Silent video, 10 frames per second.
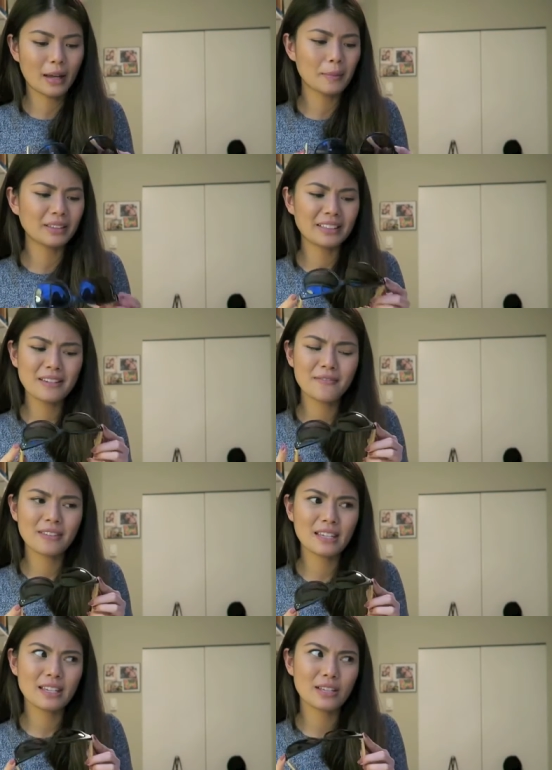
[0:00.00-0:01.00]
I believe
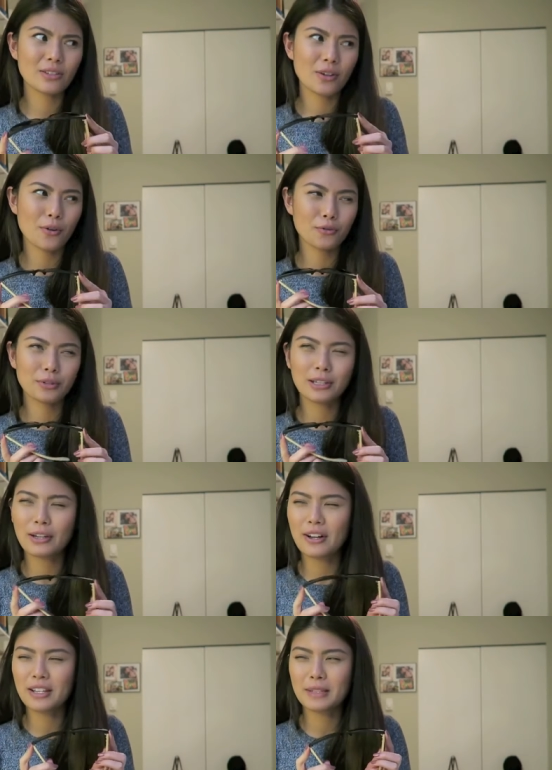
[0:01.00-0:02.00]
these only
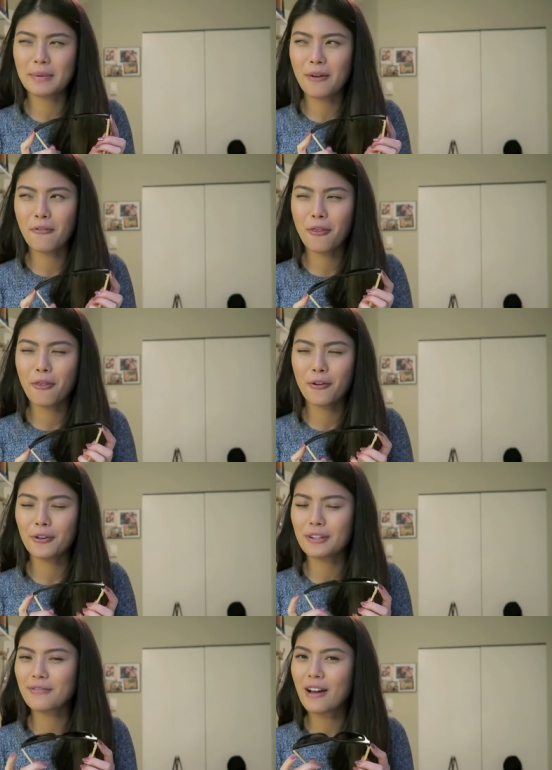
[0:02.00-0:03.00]
cost about
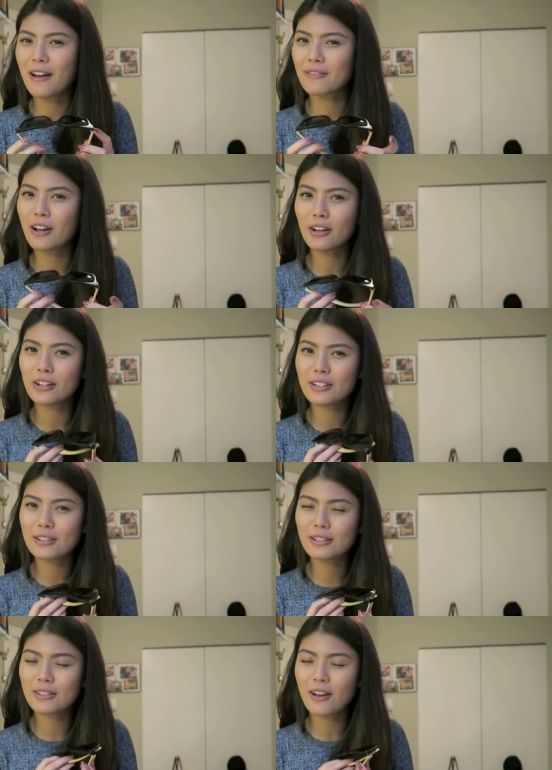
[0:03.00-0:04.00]

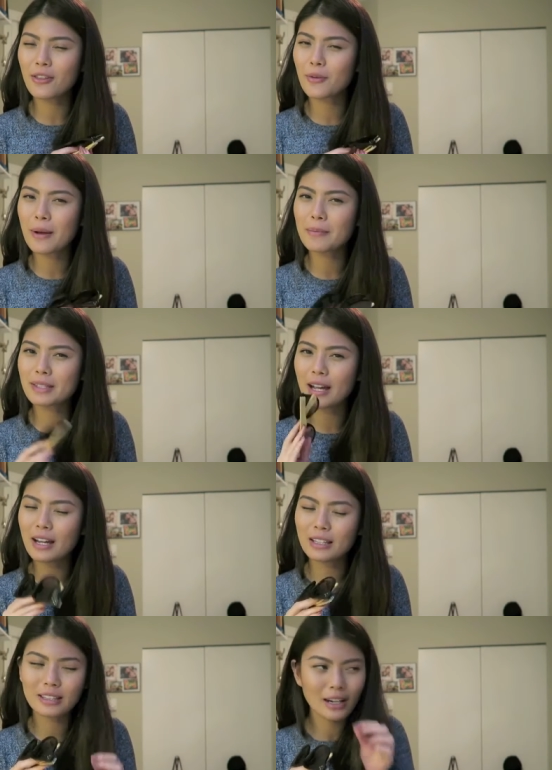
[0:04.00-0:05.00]
$35 on their
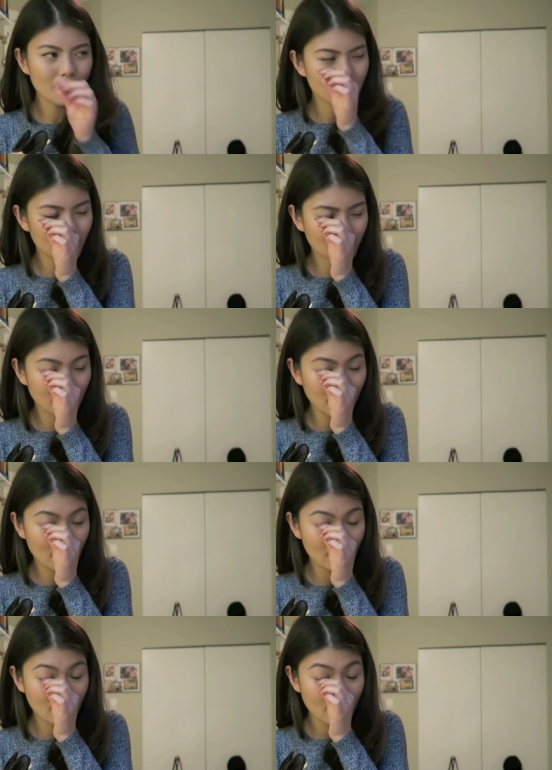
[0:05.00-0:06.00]
website that I was looking
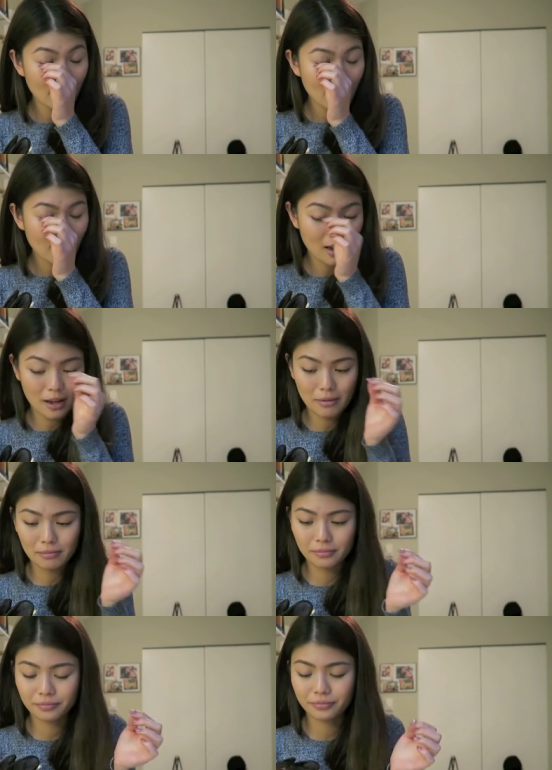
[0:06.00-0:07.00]
at.
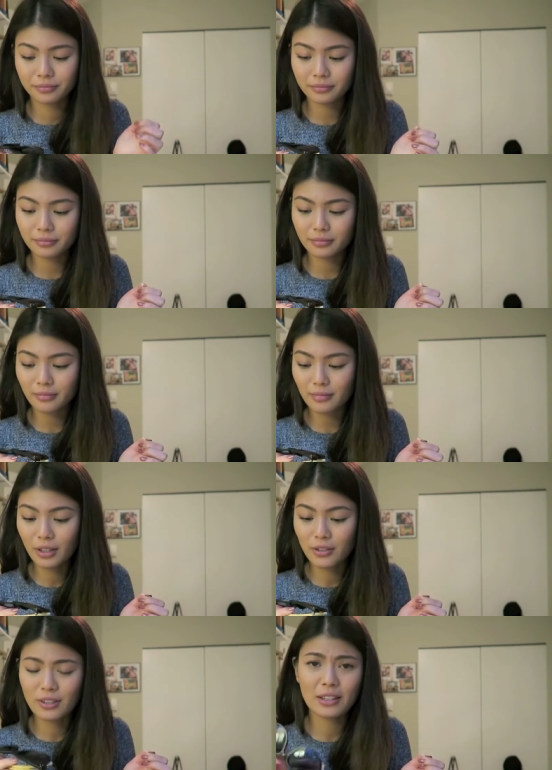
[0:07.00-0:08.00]
Um,
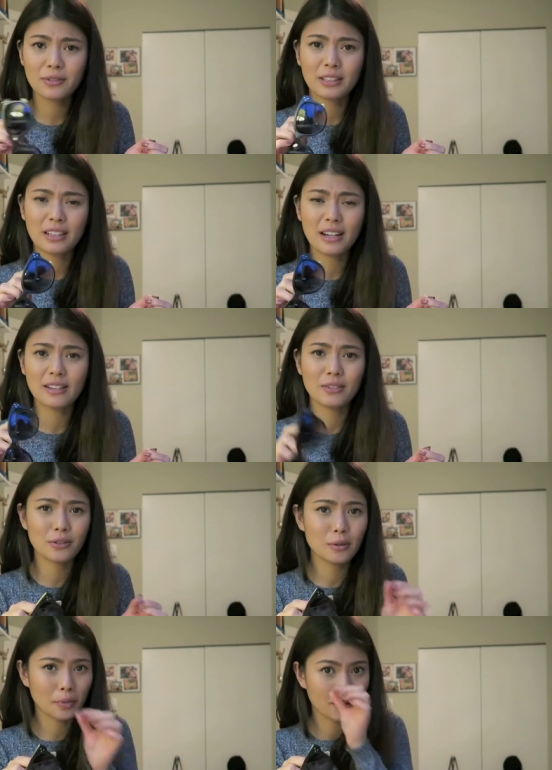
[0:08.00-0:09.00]
so that's really nice, they're
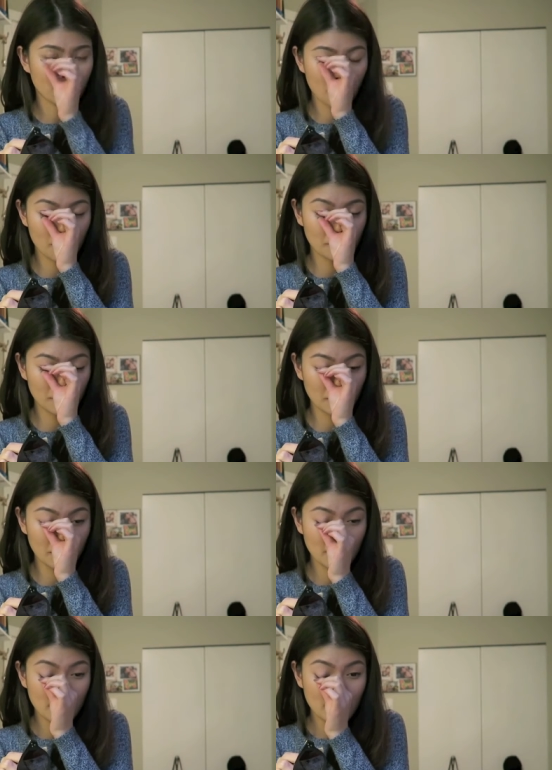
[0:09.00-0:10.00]
super affordable.